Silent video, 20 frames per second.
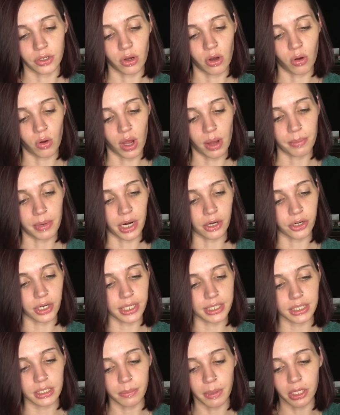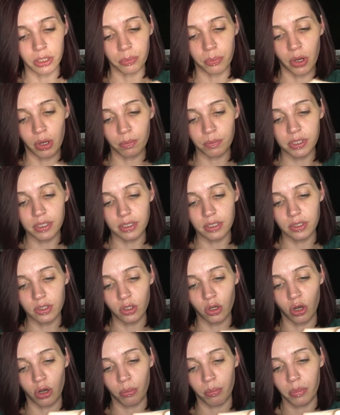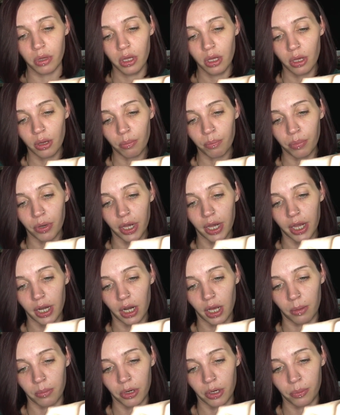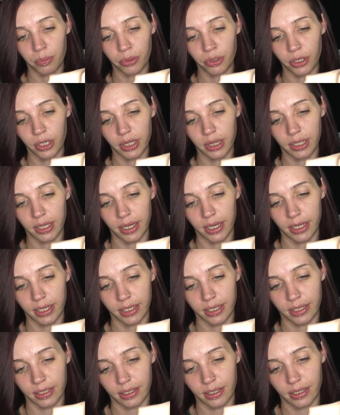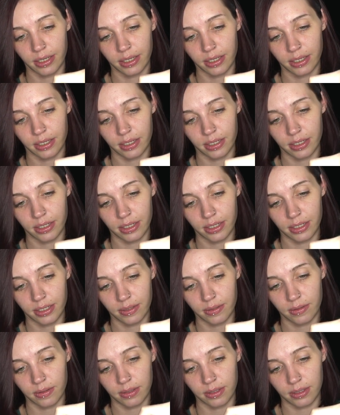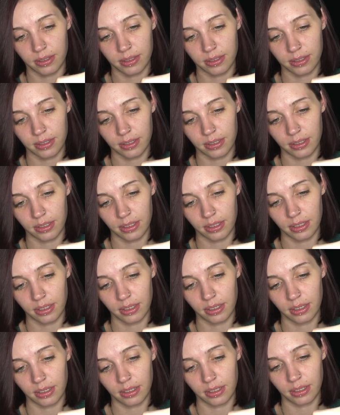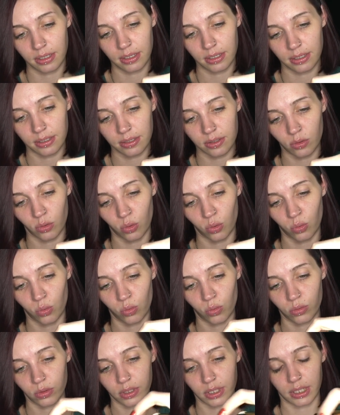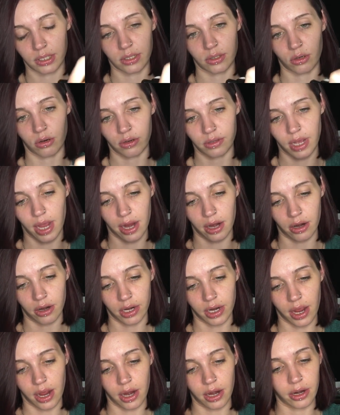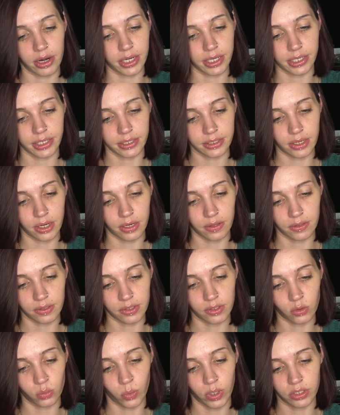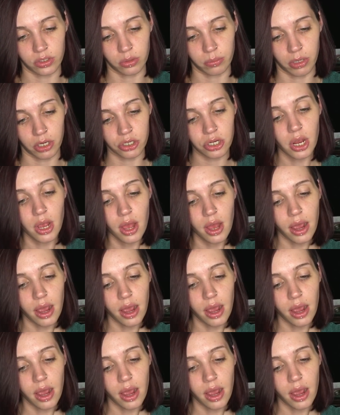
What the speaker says: I'm not crazy about the pump system, but I'm going to put like the teeniest, oh, that's all. I already can tell you this is way too much.